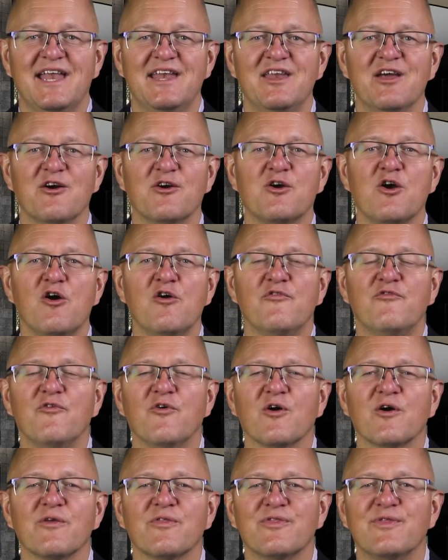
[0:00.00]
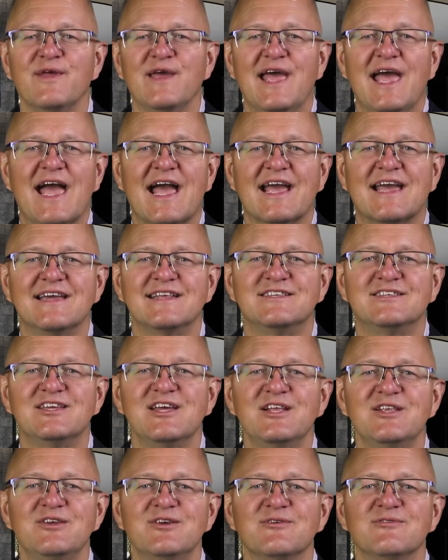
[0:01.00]
Now go forth and
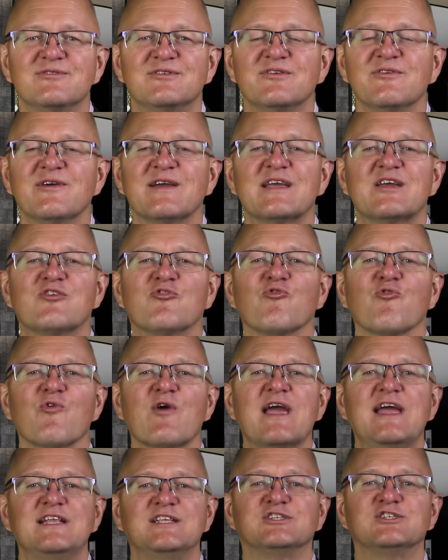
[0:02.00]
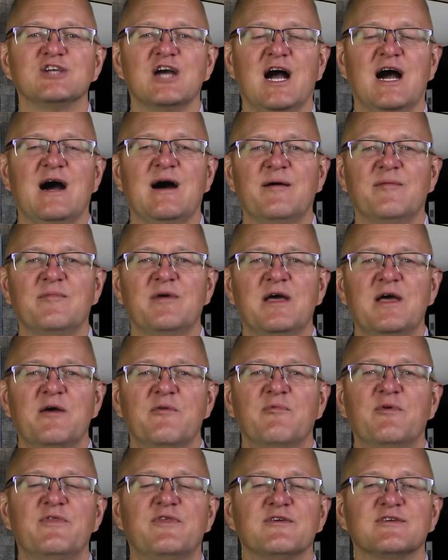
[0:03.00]
continue doing great job
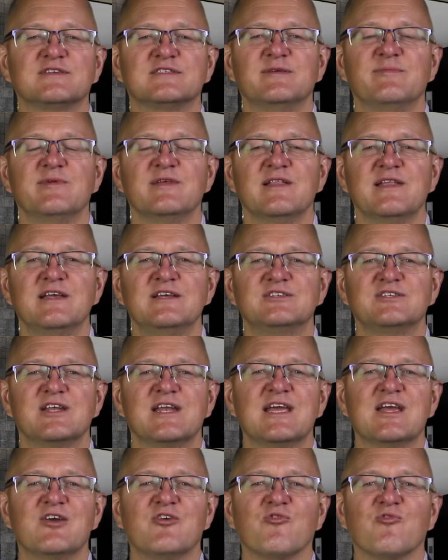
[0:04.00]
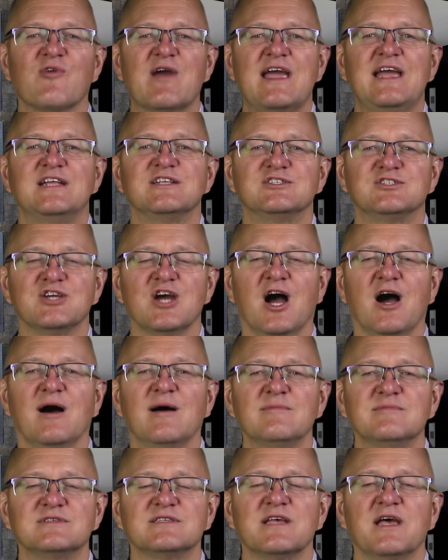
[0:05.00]
with your simulation and great
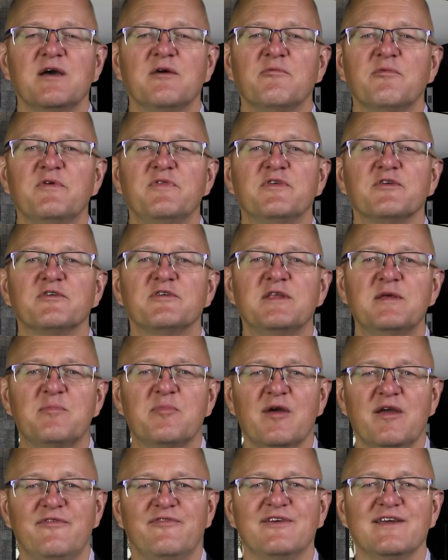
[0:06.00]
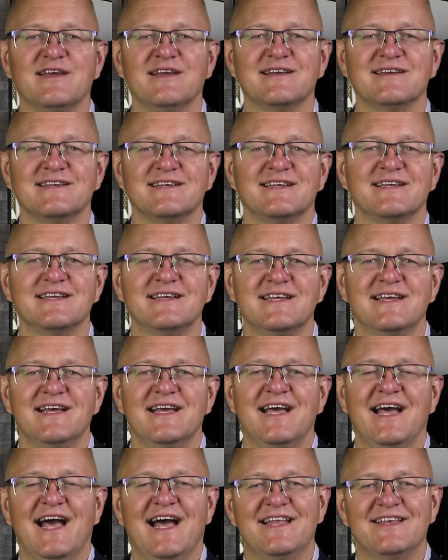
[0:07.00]
jobs with your debriefing.
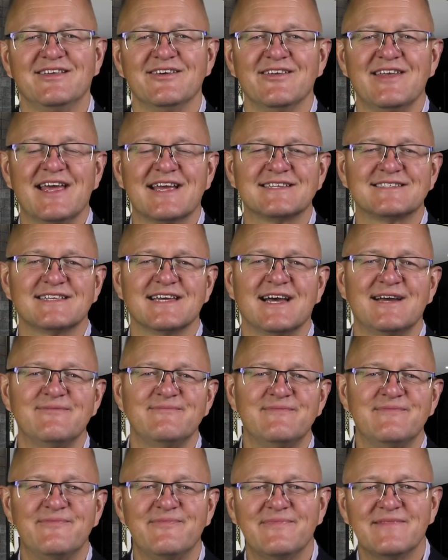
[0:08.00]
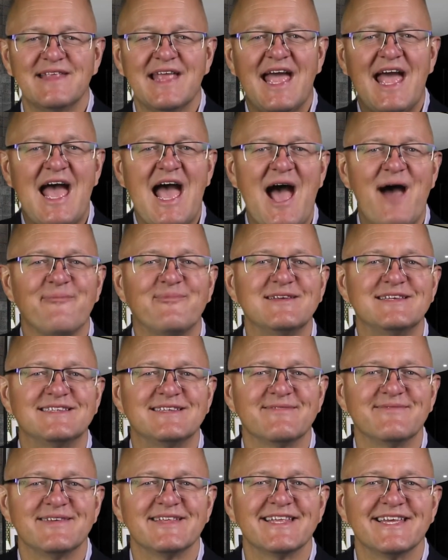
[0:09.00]
Until next time, happy
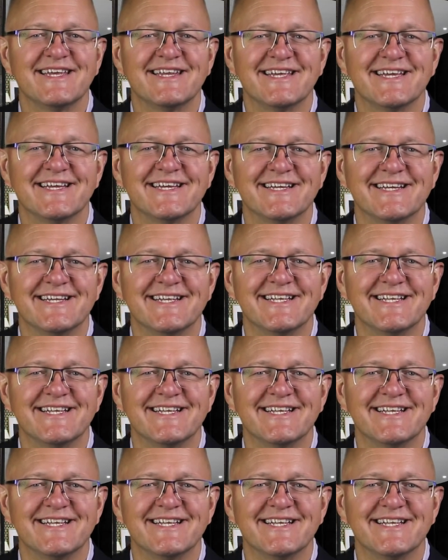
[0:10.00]
simulating.